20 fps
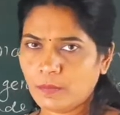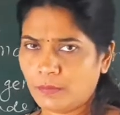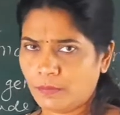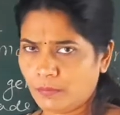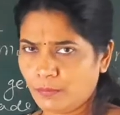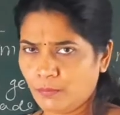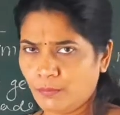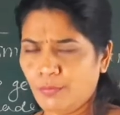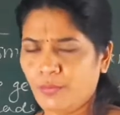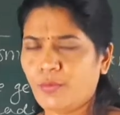
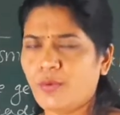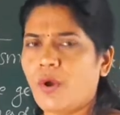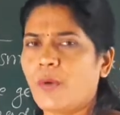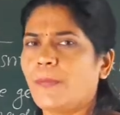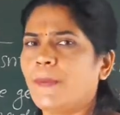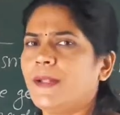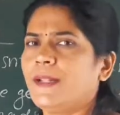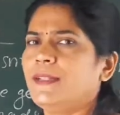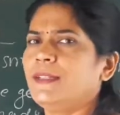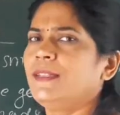book of
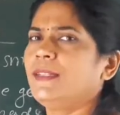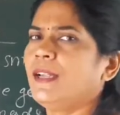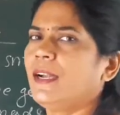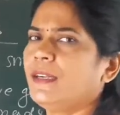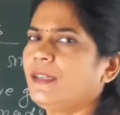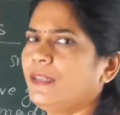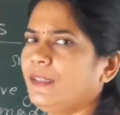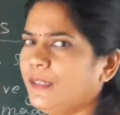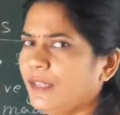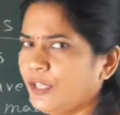
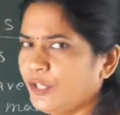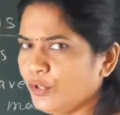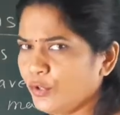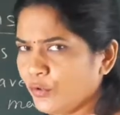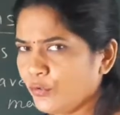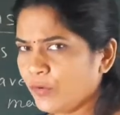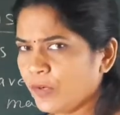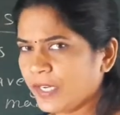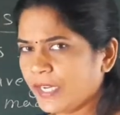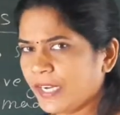NCERT, then you
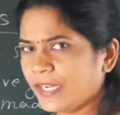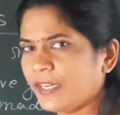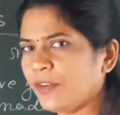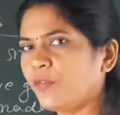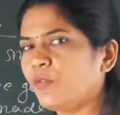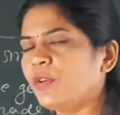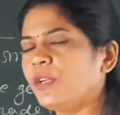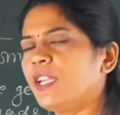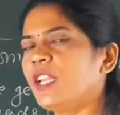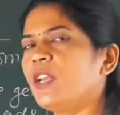will get
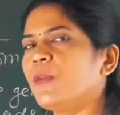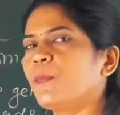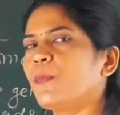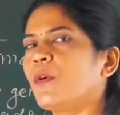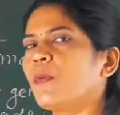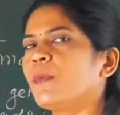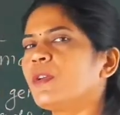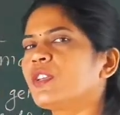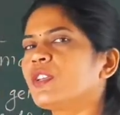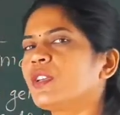only
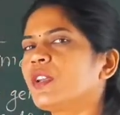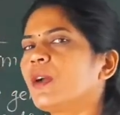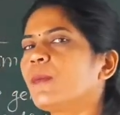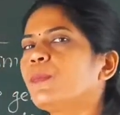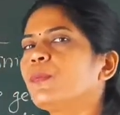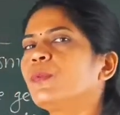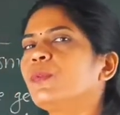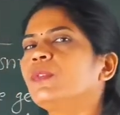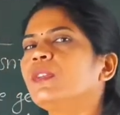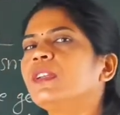information up to
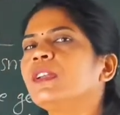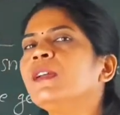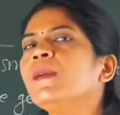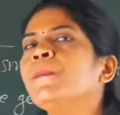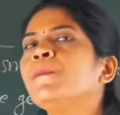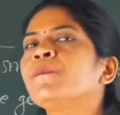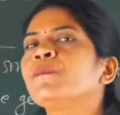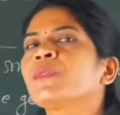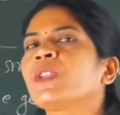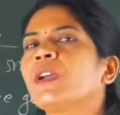the
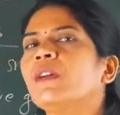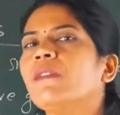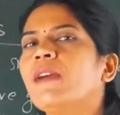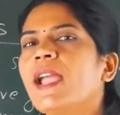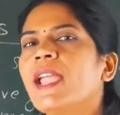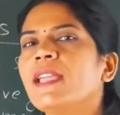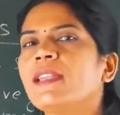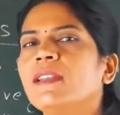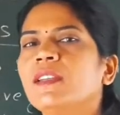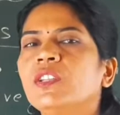
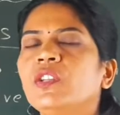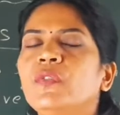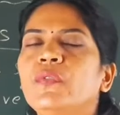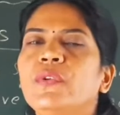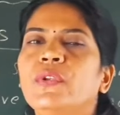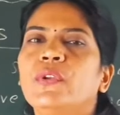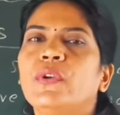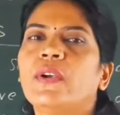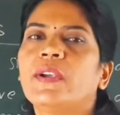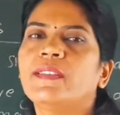virus,
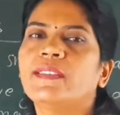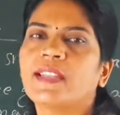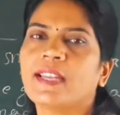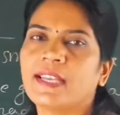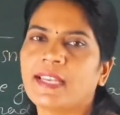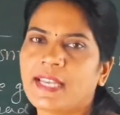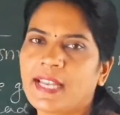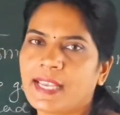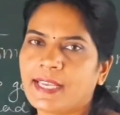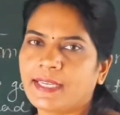viroids and
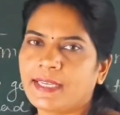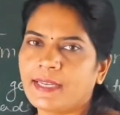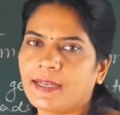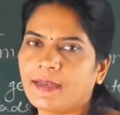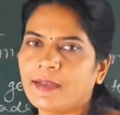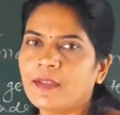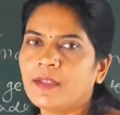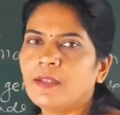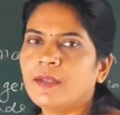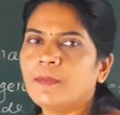lichen.
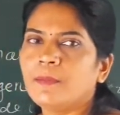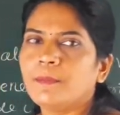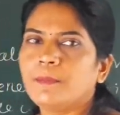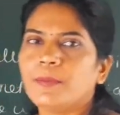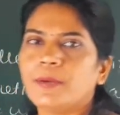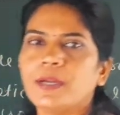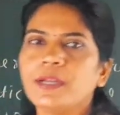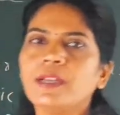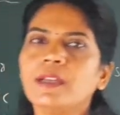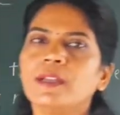
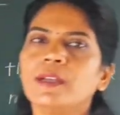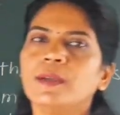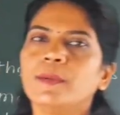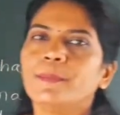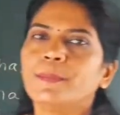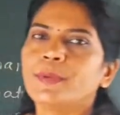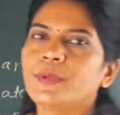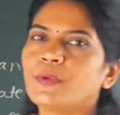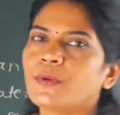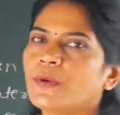But
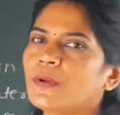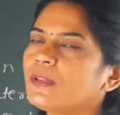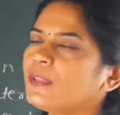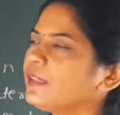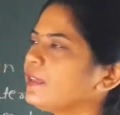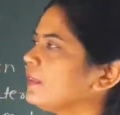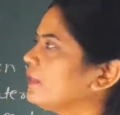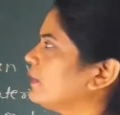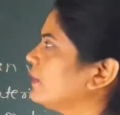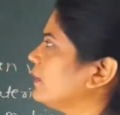prion
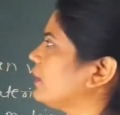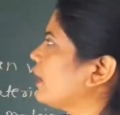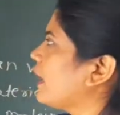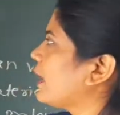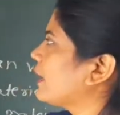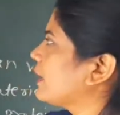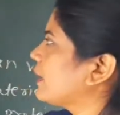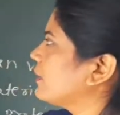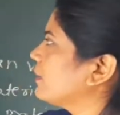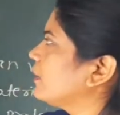is
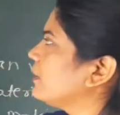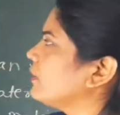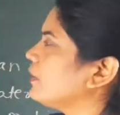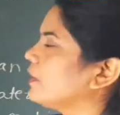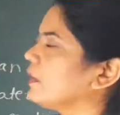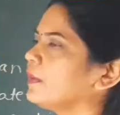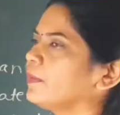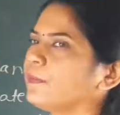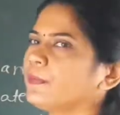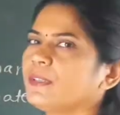another
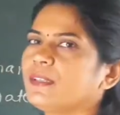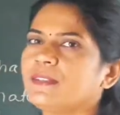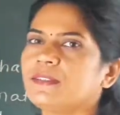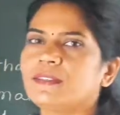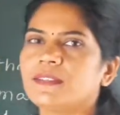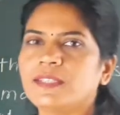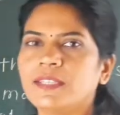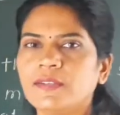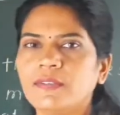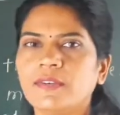term is
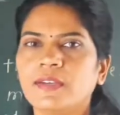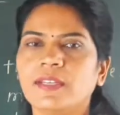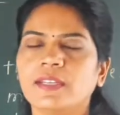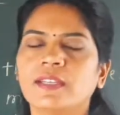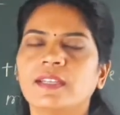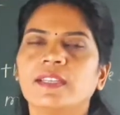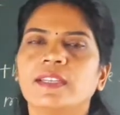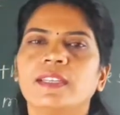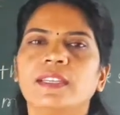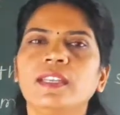given
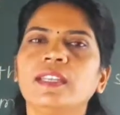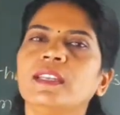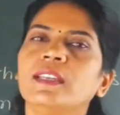in